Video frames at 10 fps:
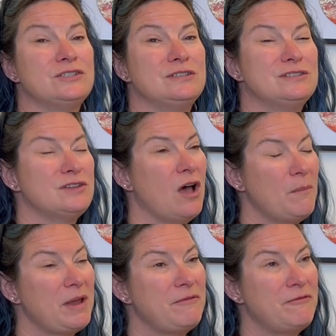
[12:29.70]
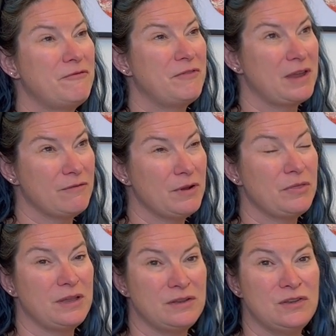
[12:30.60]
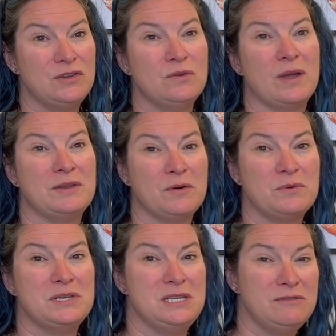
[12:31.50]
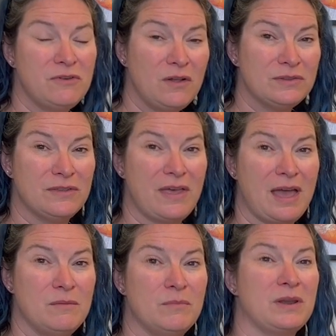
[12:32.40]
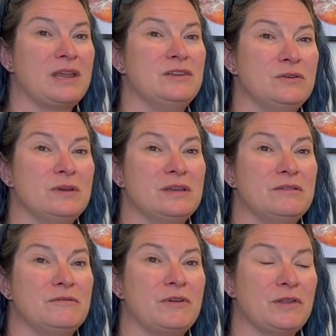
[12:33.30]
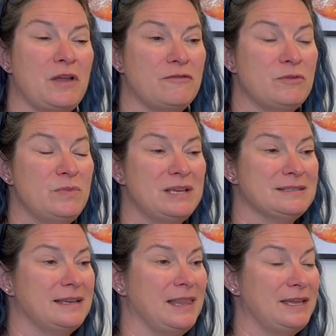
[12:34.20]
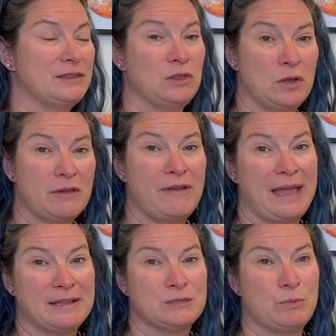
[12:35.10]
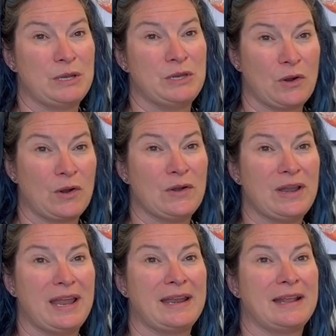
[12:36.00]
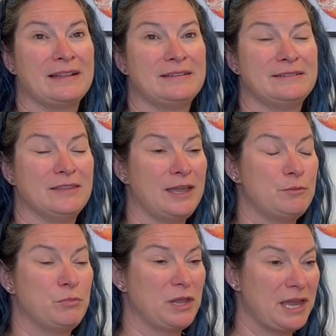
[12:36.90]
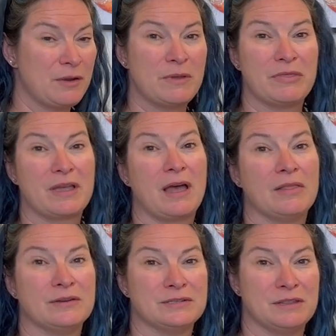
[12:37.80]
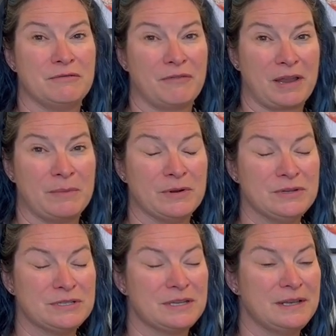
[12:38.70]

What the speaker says: It's not my favorite thing to do. I don't default to that, but I do it fairly often because I like the look of hand spun yarn, and I like playing with the colors and the fibers.